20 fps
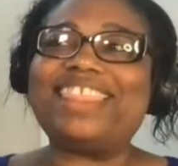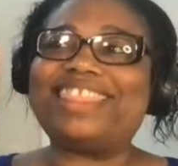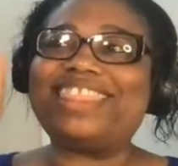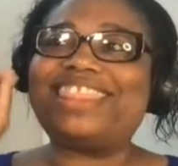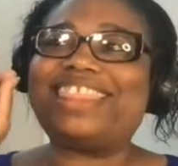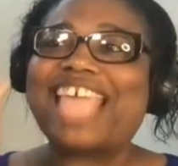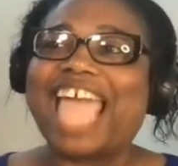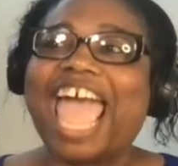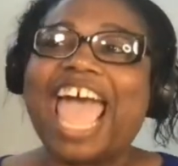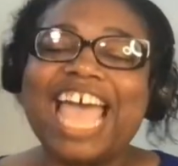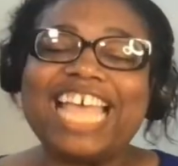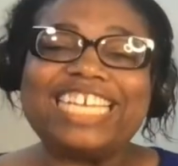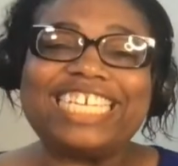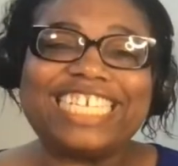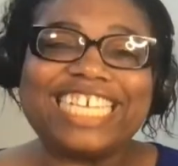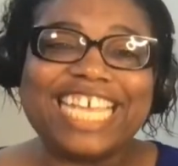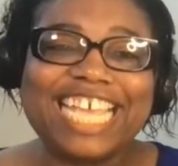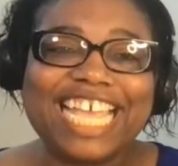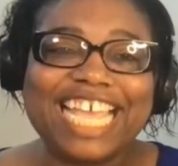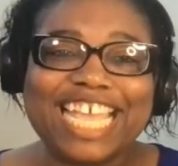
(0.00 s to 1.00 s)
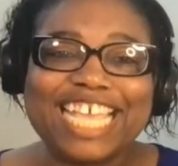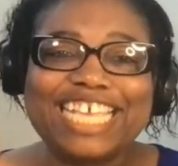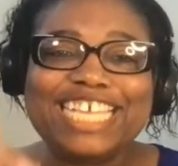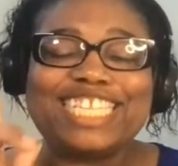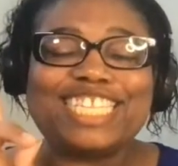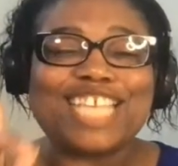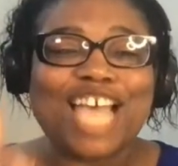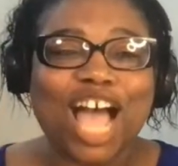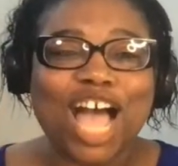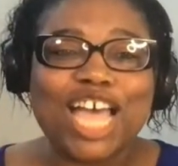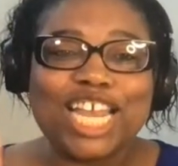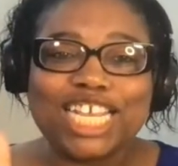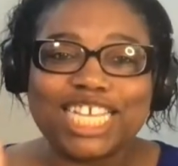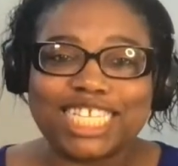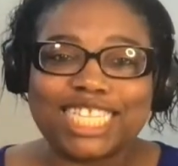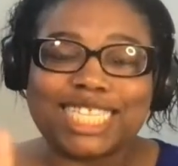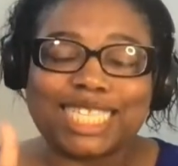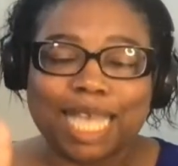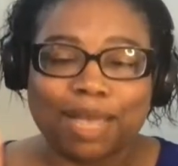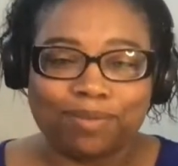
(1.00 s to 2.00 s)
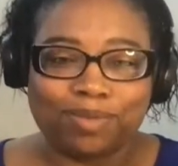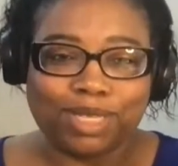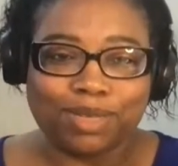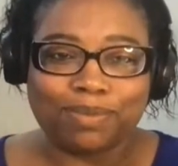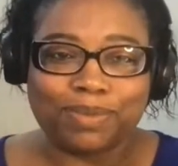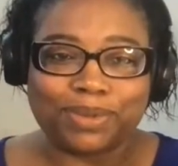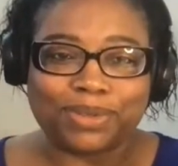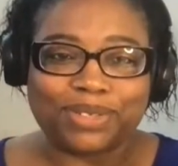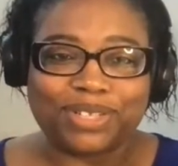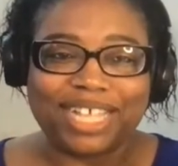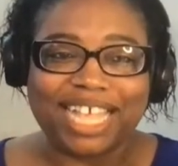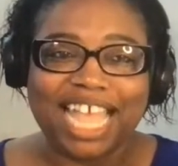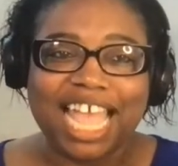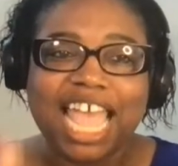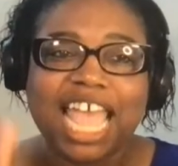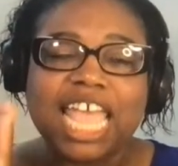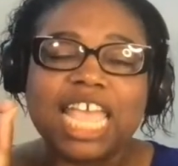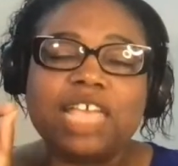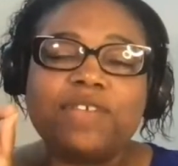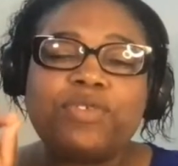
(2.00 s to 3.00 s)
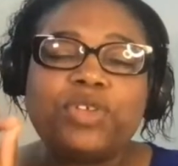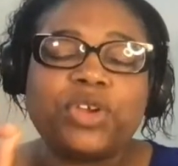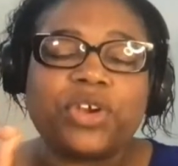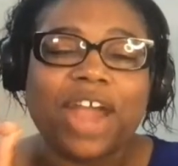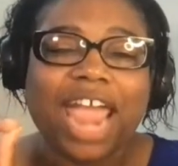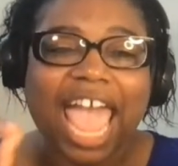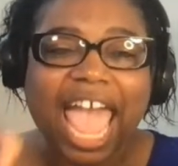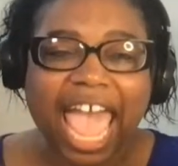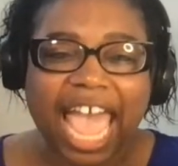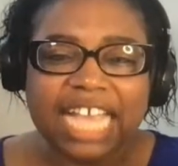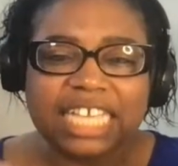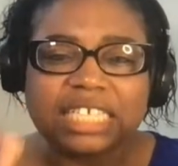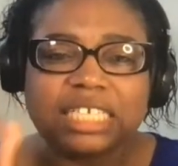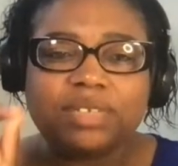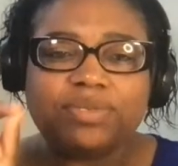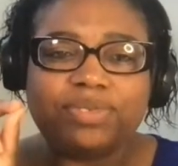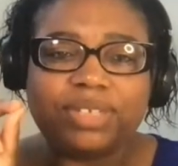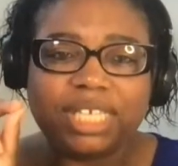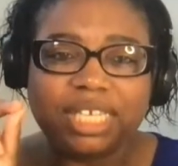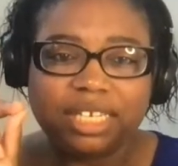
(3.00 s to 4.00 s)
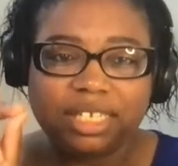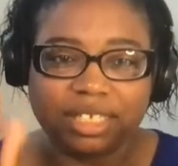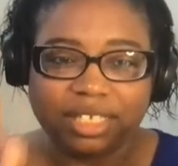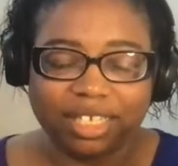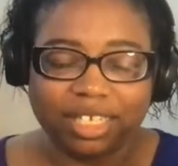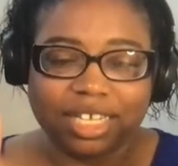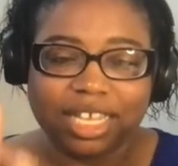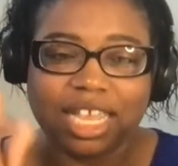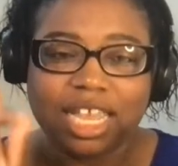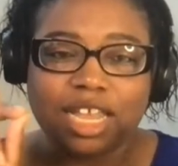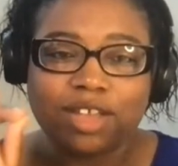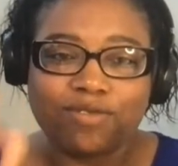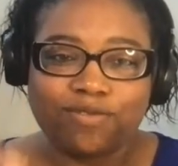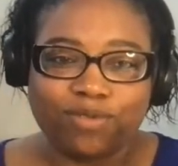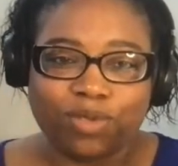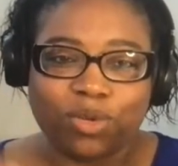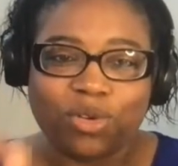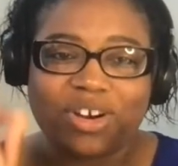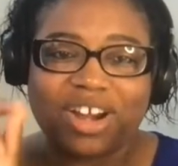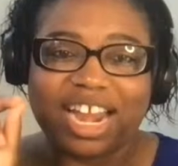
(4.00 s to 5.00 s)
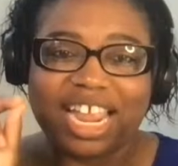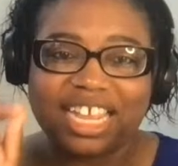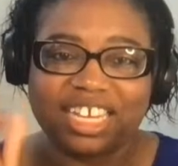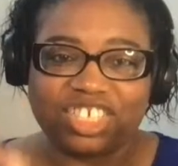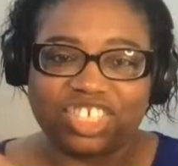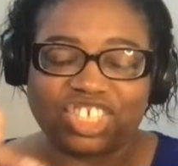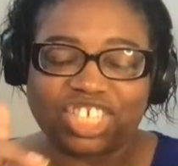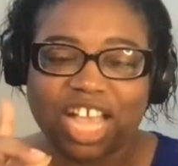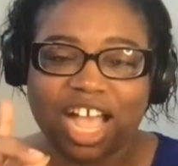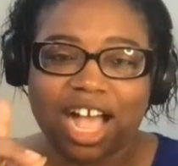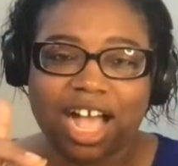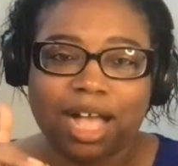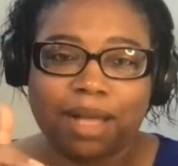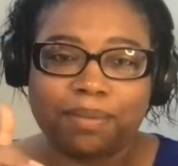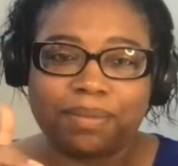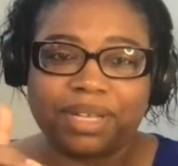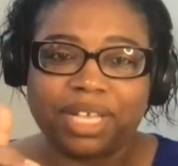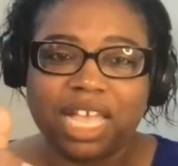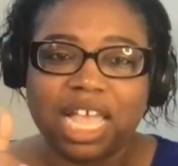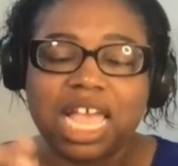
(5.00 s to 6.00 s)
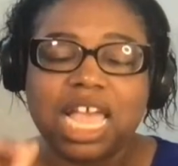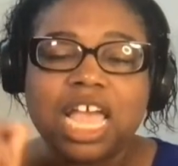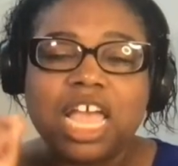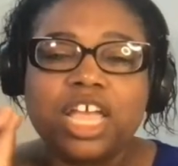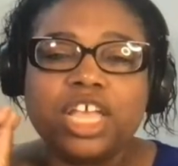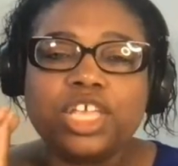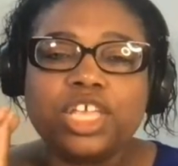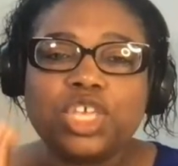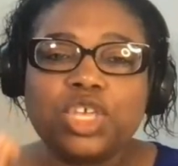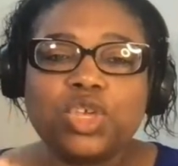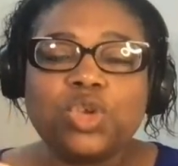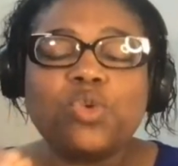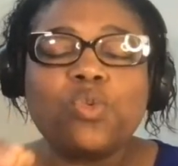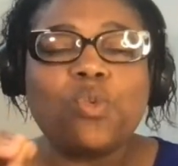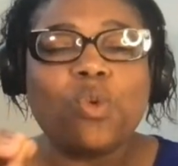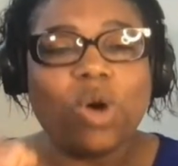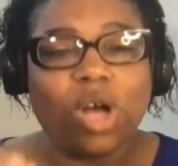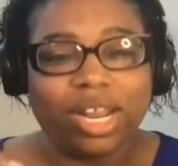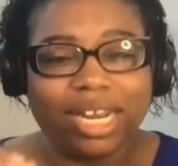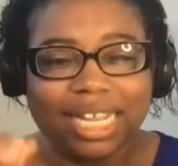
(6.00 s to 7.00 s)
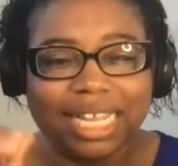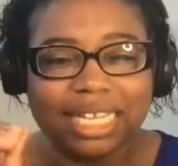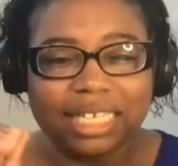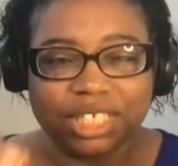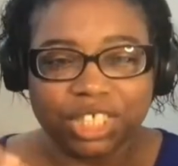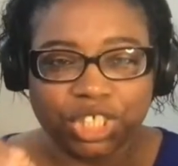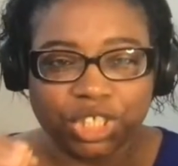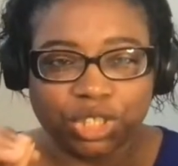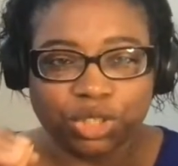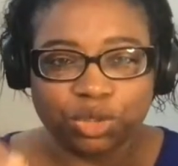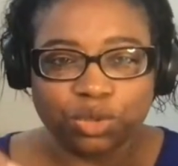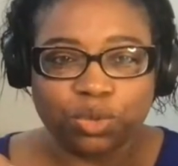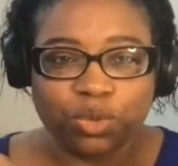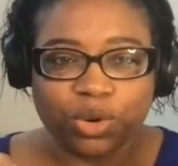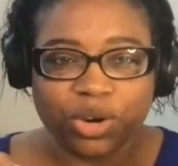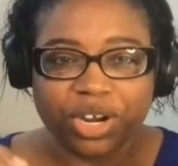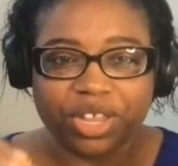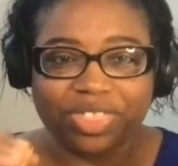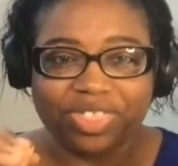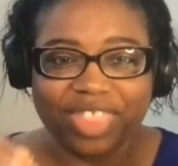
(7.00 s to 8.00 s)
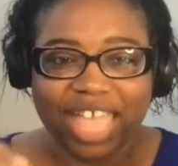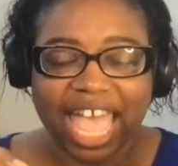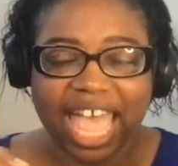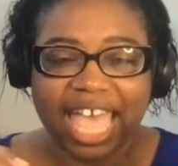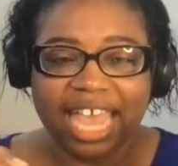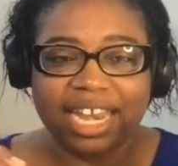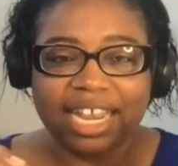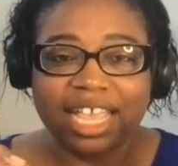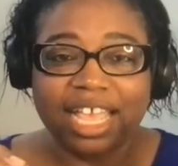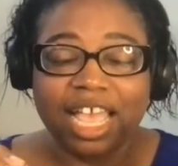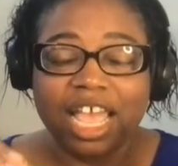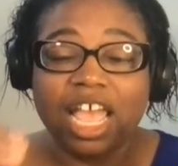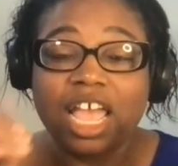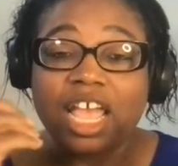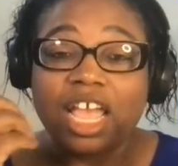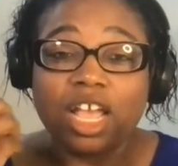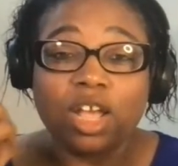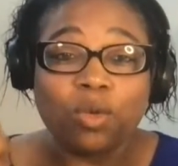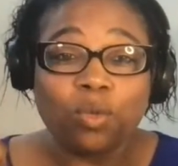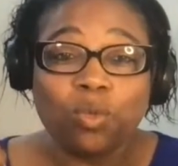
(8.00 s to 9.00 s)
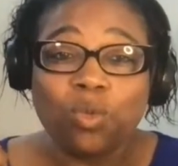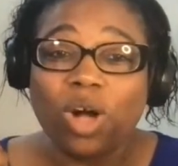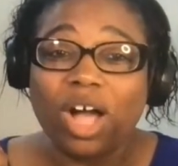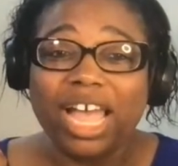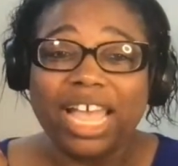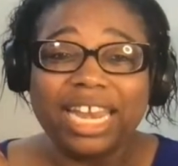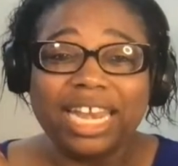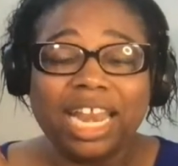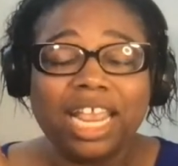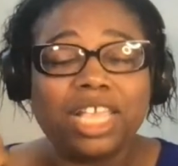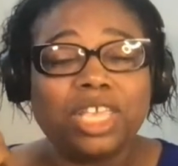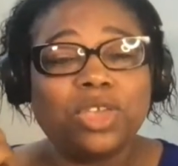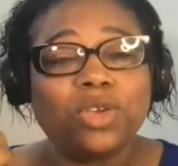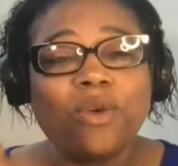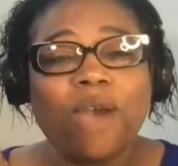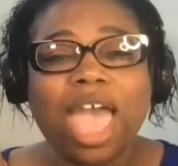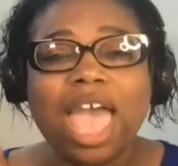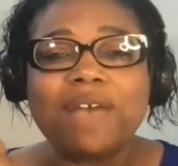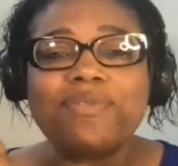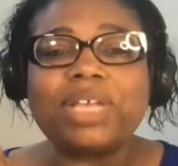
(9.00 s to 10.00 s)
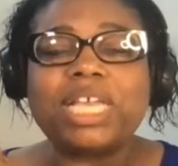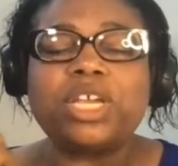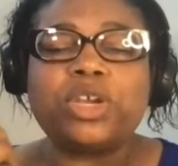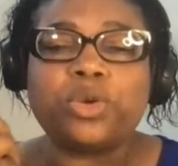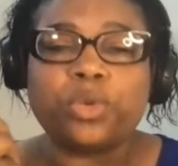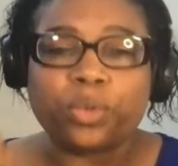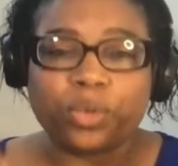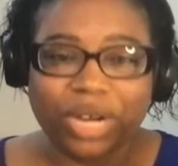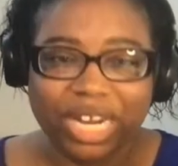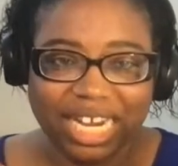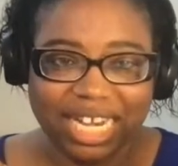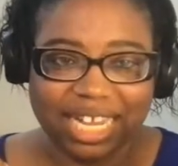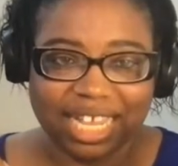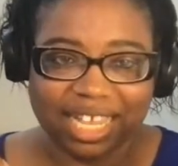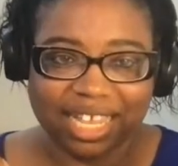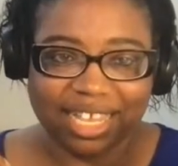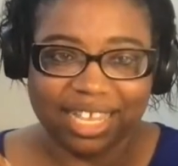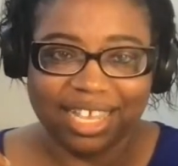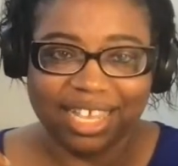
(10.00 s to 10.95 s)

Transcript: That is unacceptable if you're actively looking for a job. You want to ensure that one, you have a greeting,